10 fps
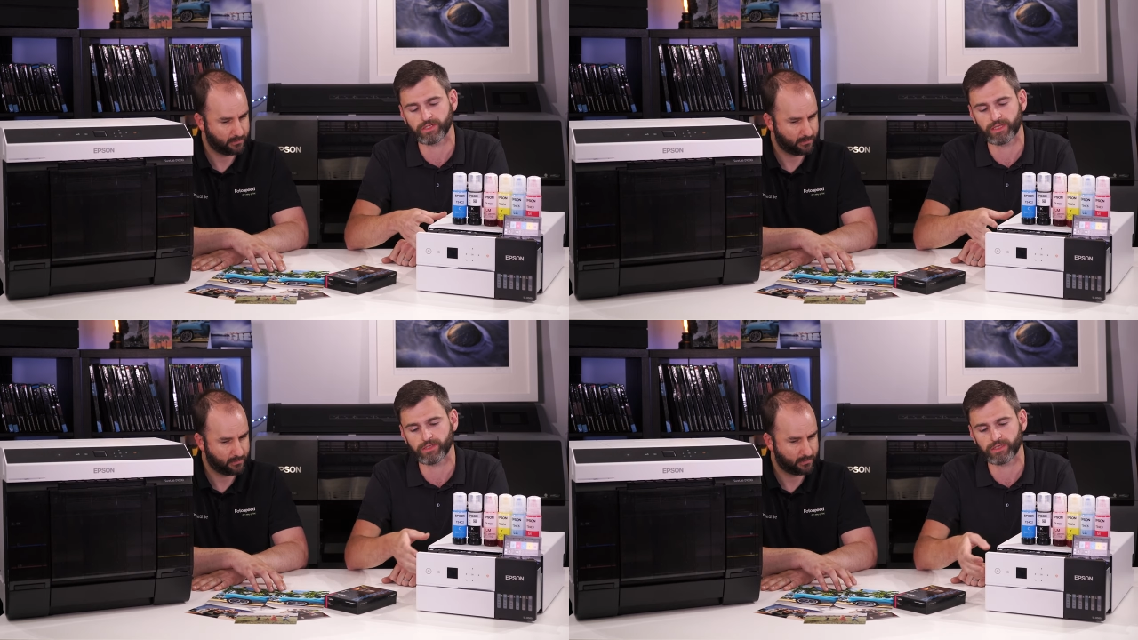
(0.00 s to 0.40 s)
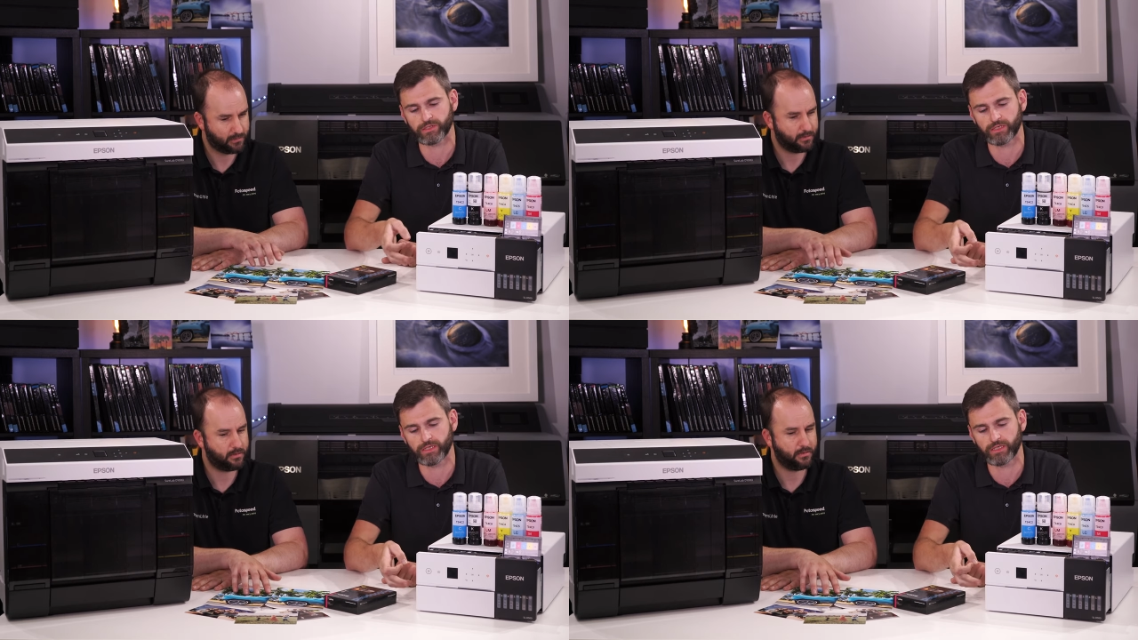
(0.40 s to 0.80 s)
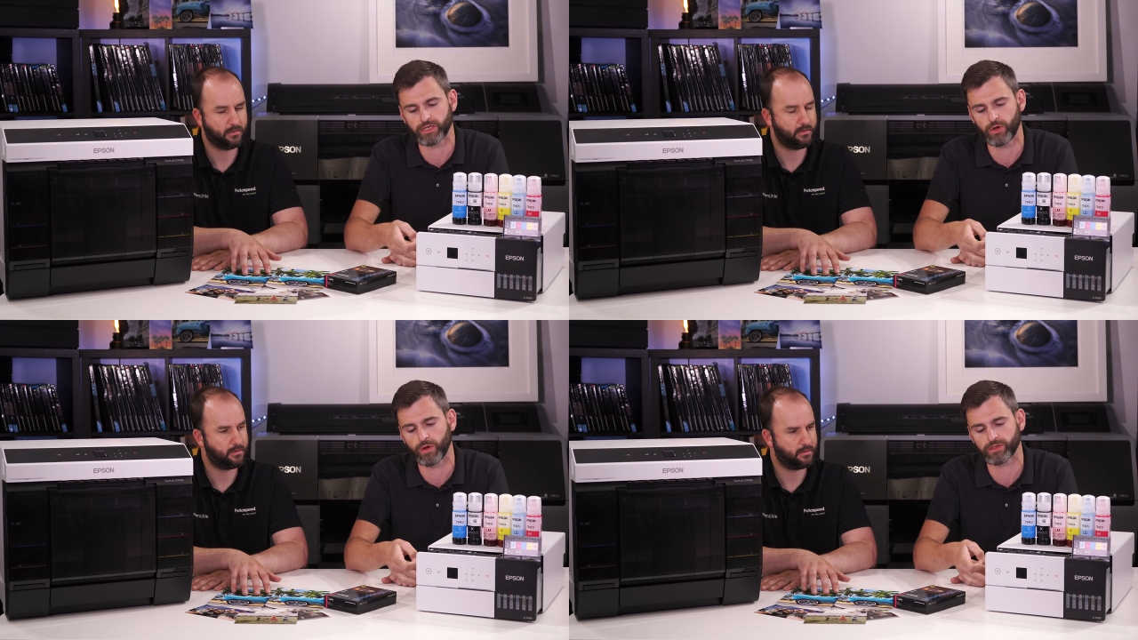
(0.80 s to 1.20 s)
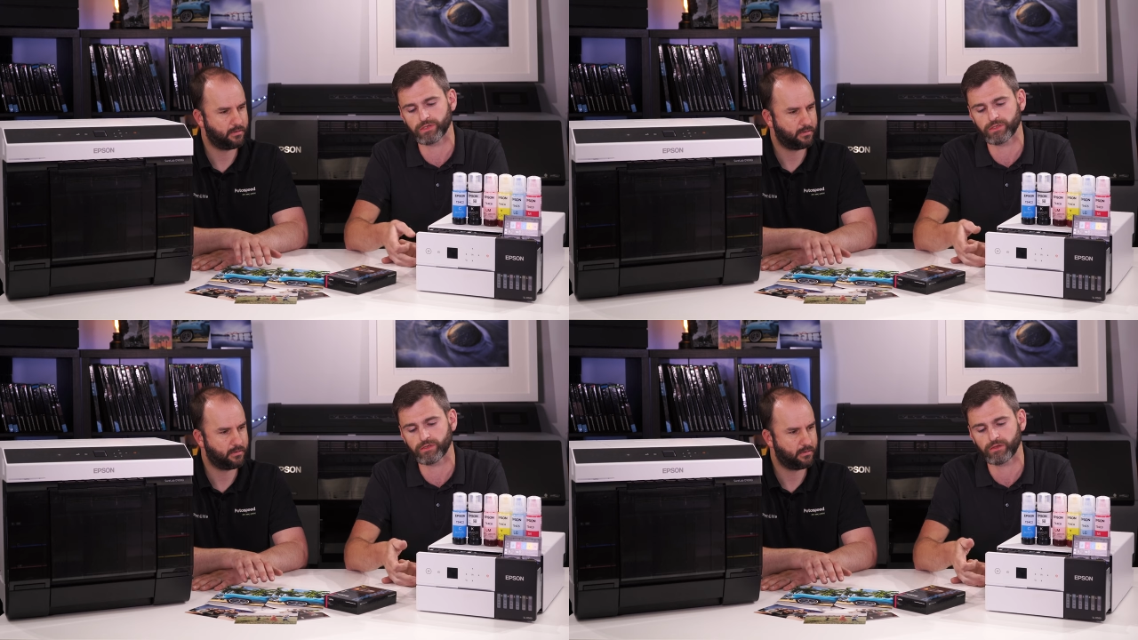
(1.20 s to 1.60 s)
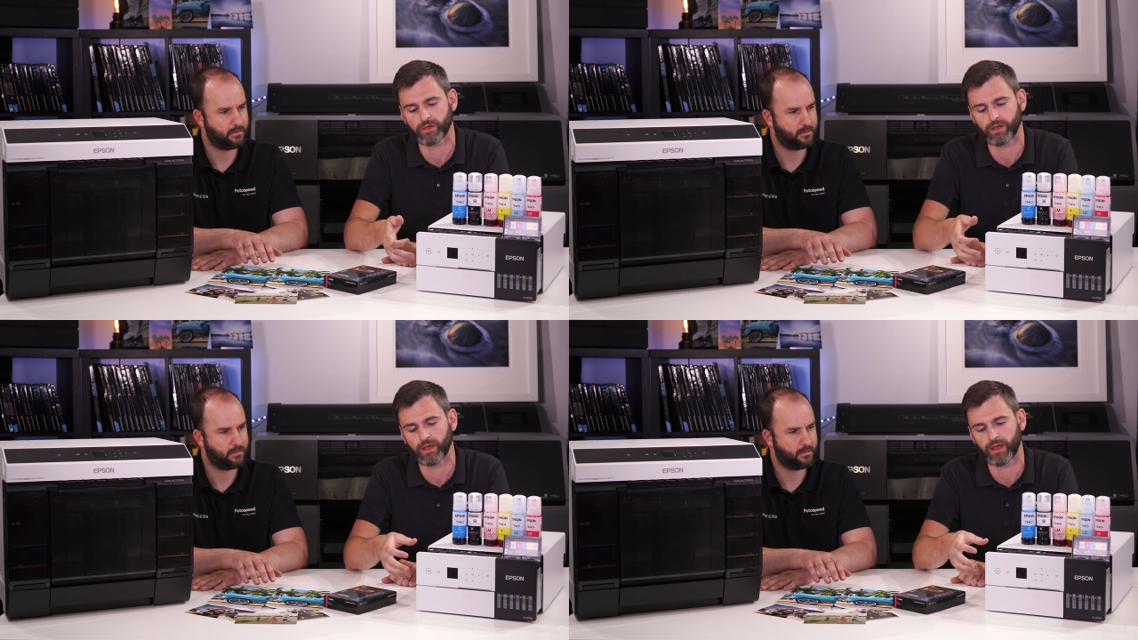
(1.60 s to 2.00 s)
Speaker 1: So this is the newest
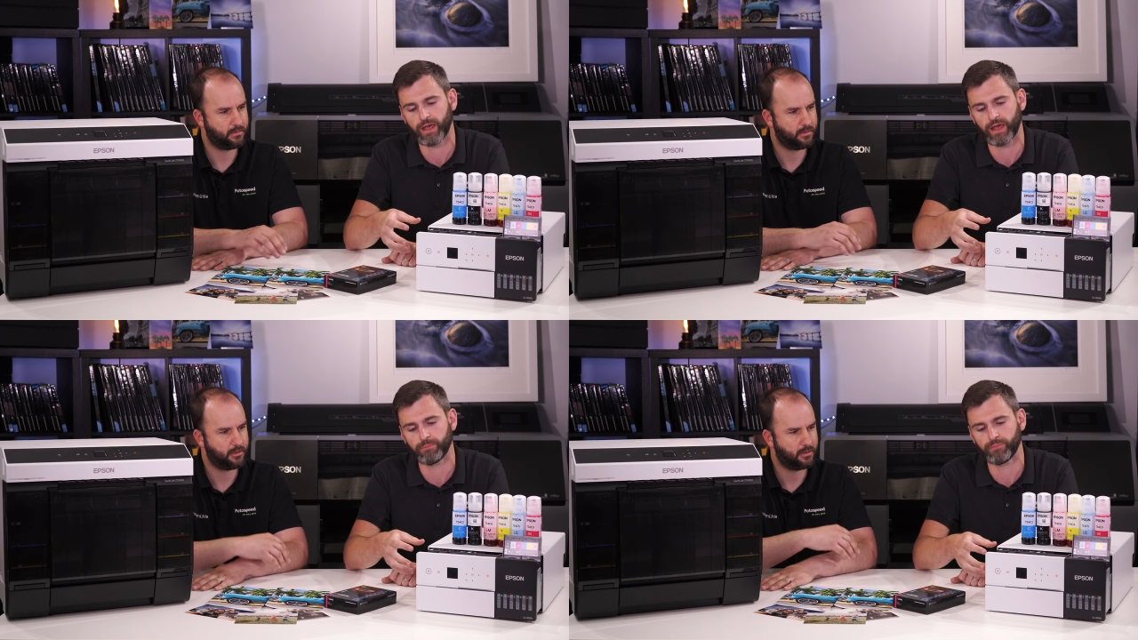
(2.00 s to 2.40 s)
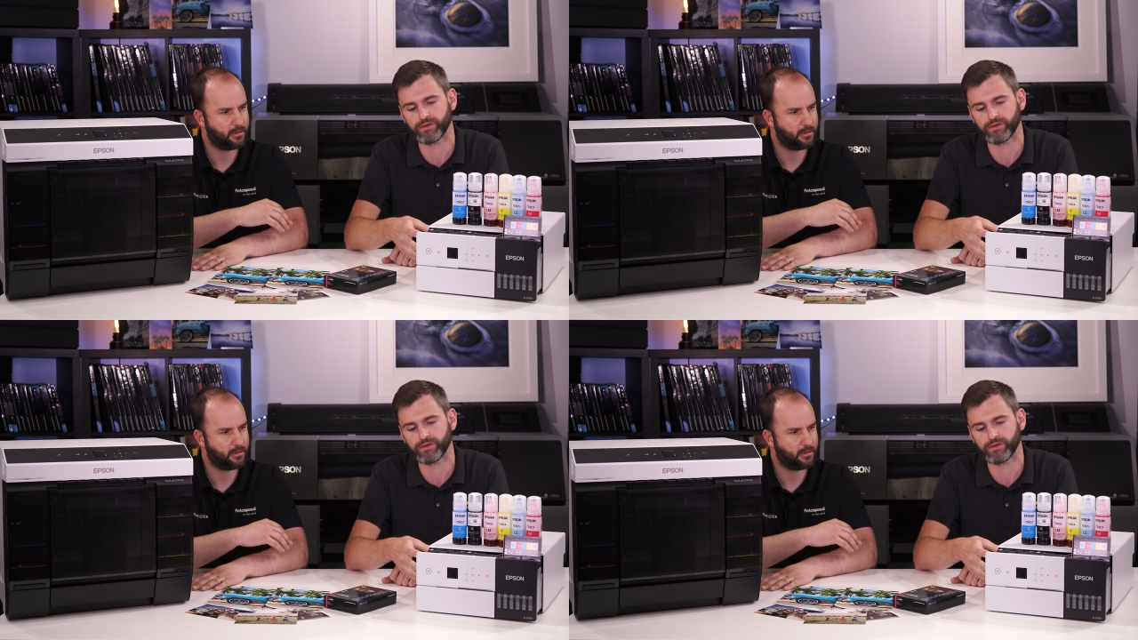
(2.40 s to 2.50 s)
uh,